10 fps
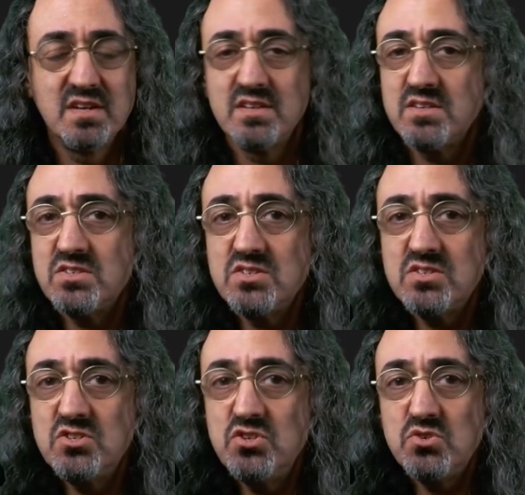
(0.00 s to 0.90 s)
This is
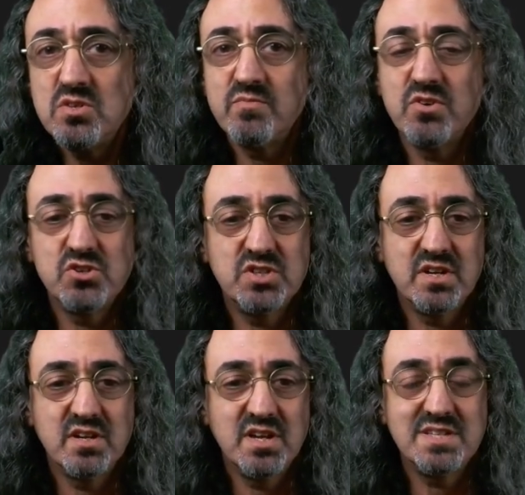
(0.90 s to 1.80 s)
the YouTube
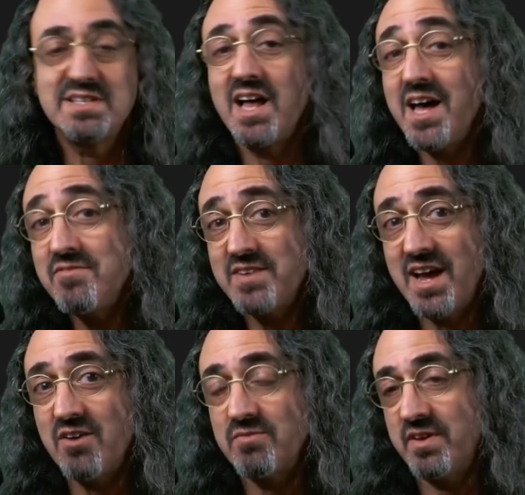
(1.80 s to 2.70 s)
version. It's live
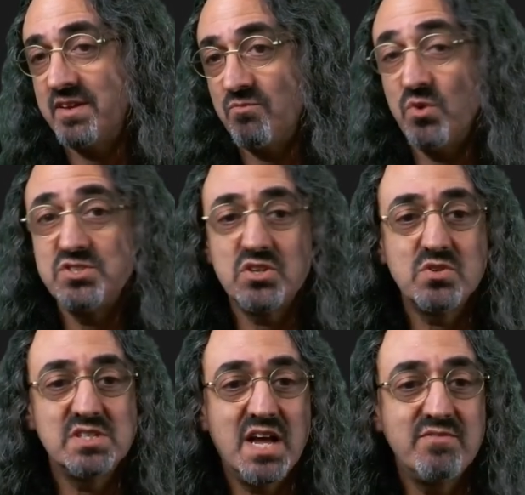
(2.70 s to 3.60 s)
now. Once it
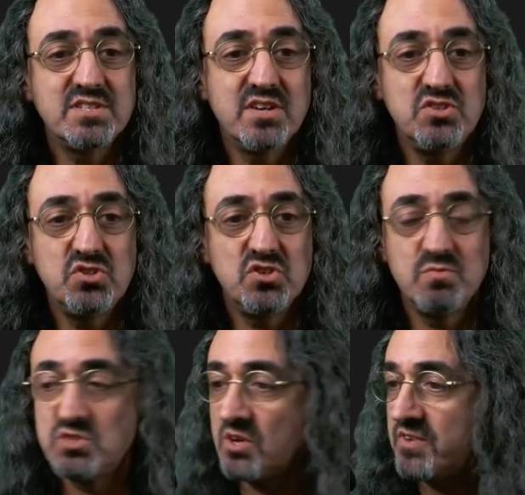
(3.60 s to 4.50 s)
goes live, it's on
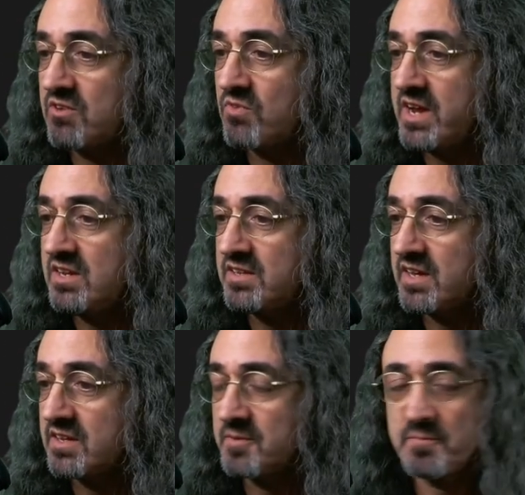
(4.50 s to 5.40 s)
YouTube. So if I right
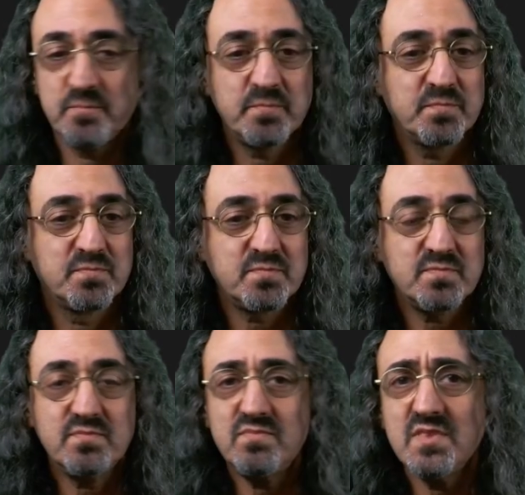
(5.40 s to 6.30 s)
click,
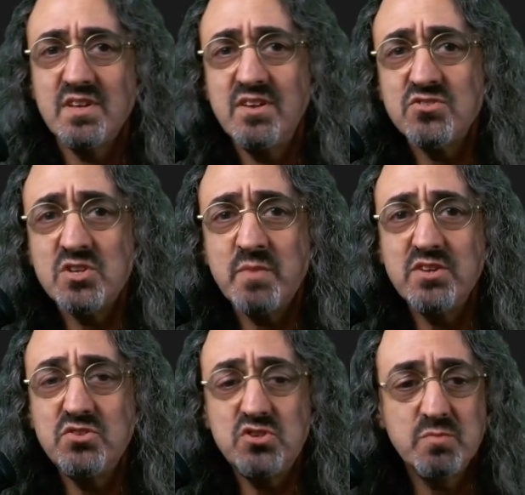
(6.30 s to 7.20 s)
here's all my
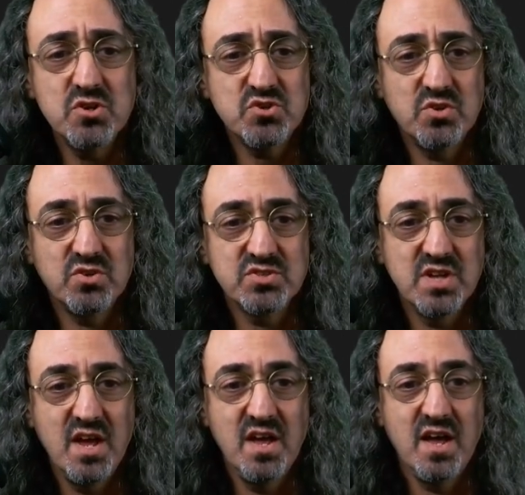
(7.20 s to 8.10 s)
YouTube controls.
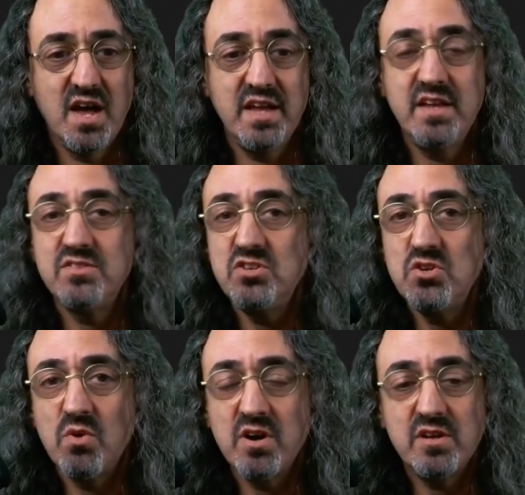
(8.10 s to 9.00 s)
I can get the
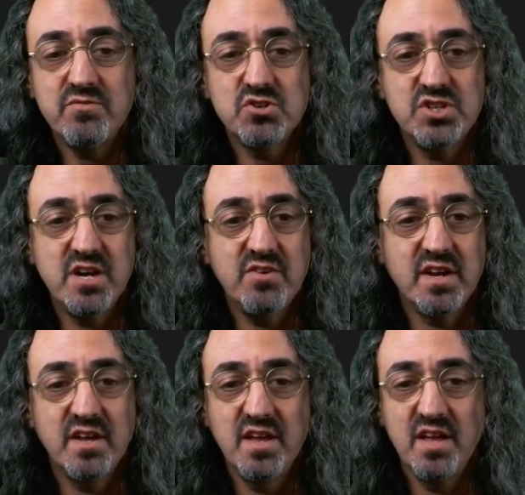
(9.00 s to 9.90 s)
URL for
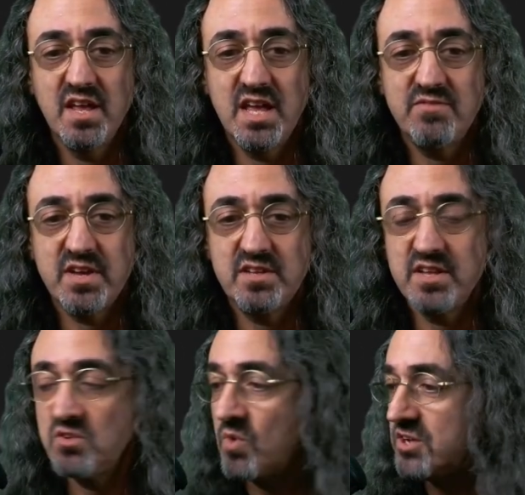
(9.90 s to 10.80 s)
sharing. If I
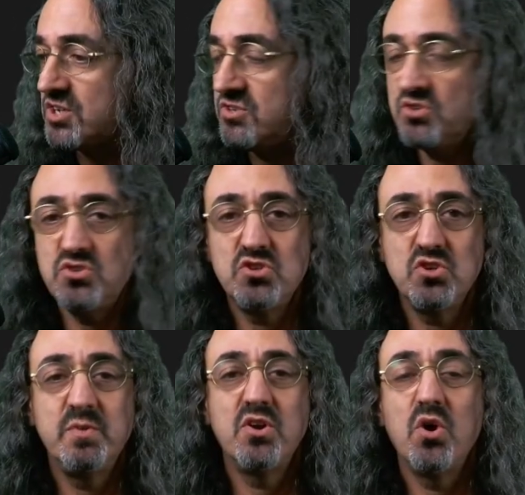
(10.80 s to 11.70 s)
click watch on
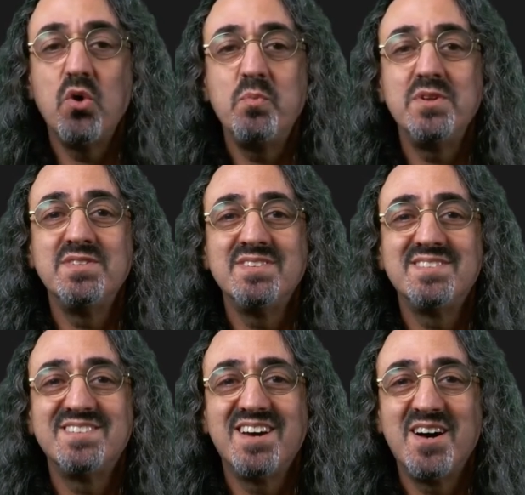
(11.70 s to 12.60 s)
YouTube, it
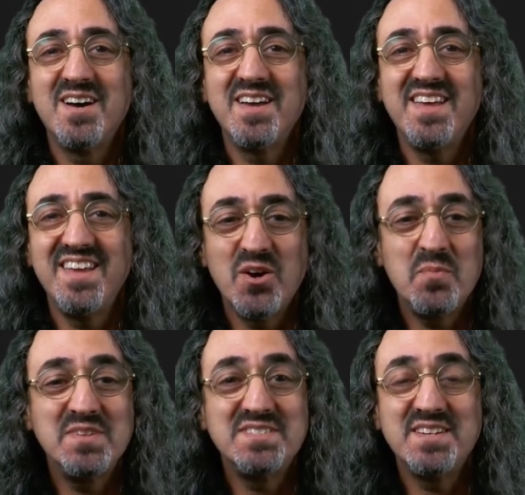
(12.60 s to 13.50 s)
opens
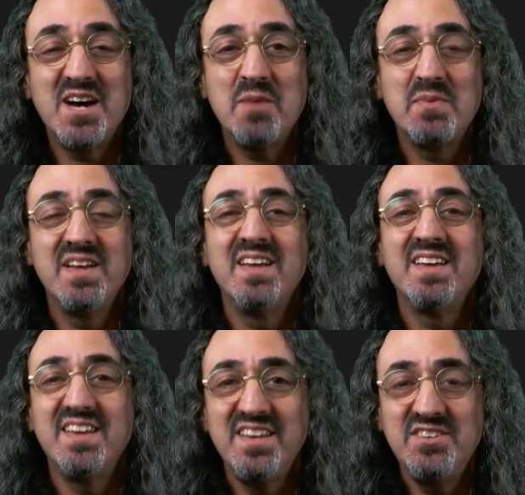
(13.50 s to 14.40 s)
it up
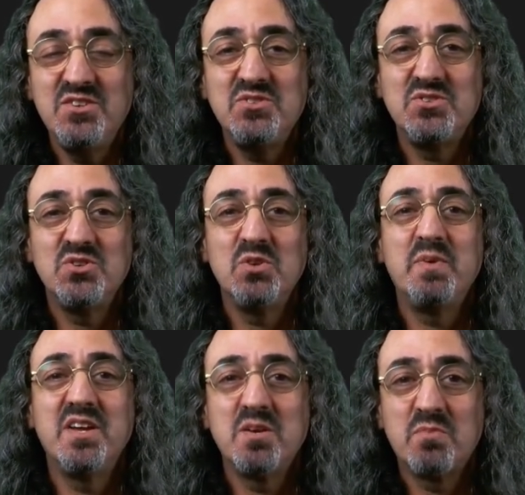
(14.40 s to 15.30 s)
in YouTube
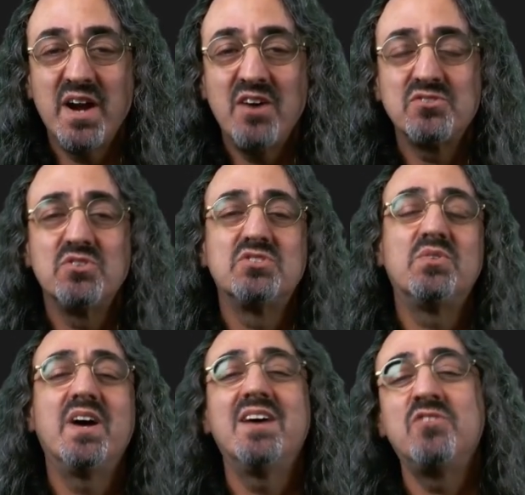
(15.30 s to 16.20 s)
in a browser.
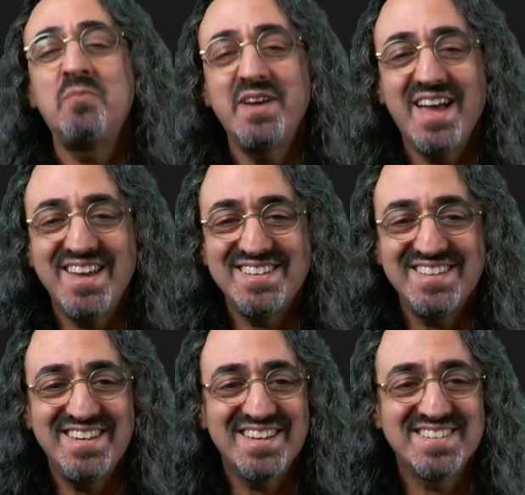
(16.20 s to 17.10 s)
So I have all my
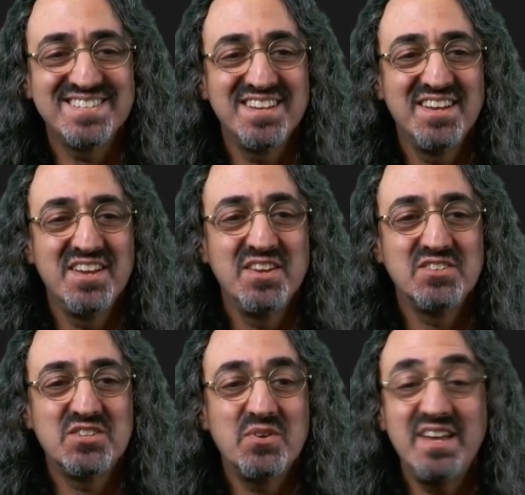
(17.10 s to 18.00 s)
analytics.
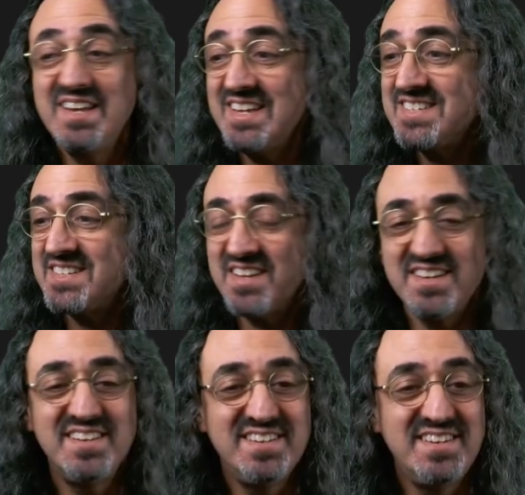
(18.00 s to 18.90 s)
So it is,
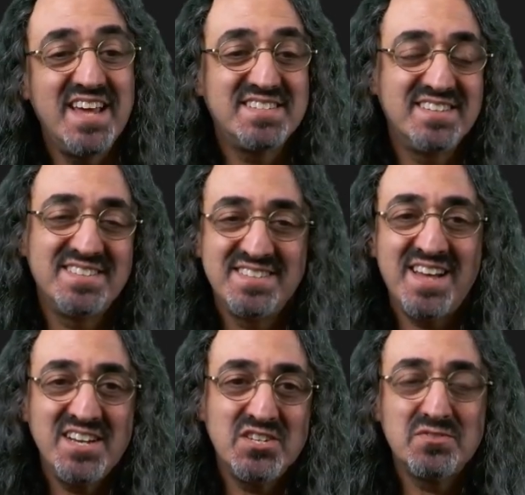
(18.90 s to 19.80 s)
it's
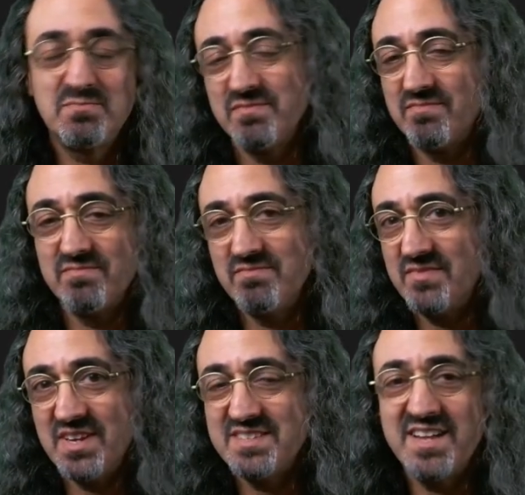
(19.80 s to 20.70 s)
not just
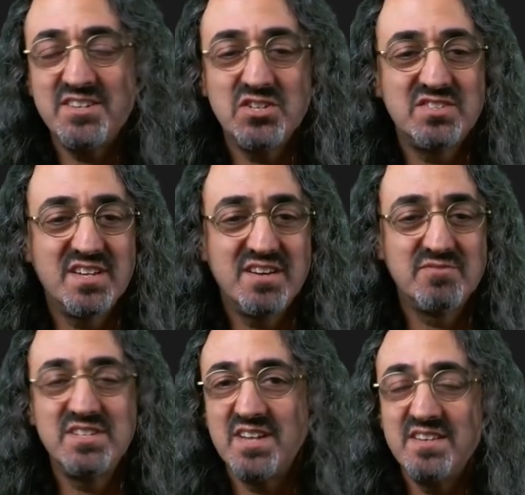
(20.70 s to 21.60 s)

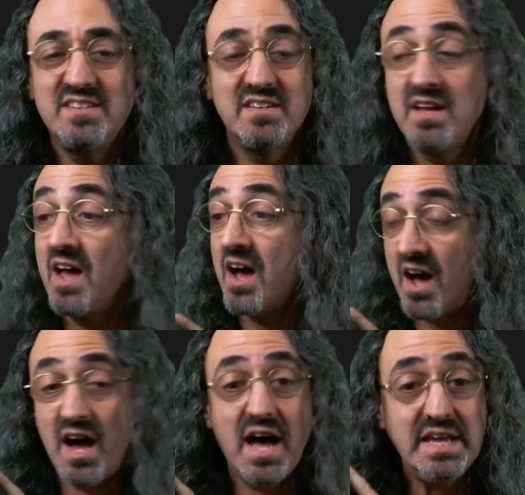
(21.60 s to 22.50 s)
redundant.
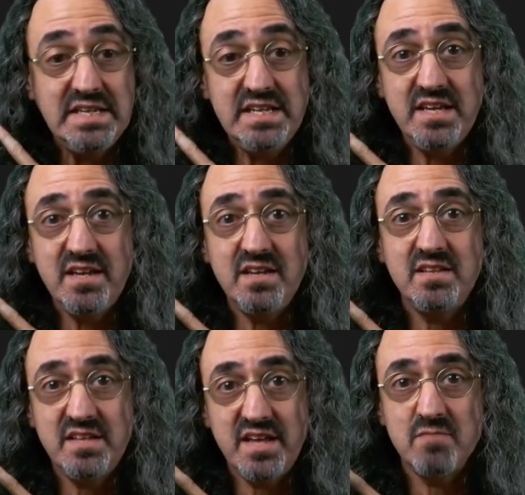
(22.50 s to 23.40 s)
I
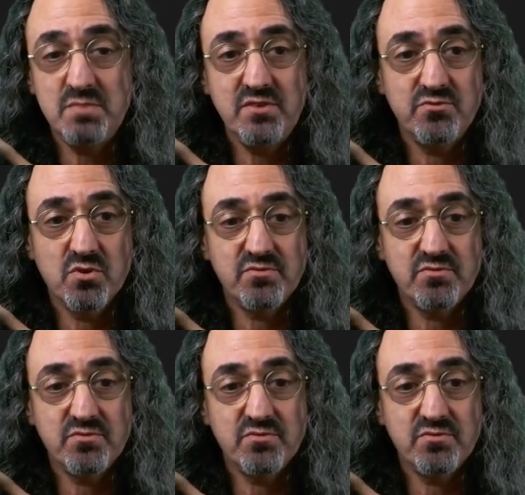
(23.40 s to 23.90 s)
need the MP4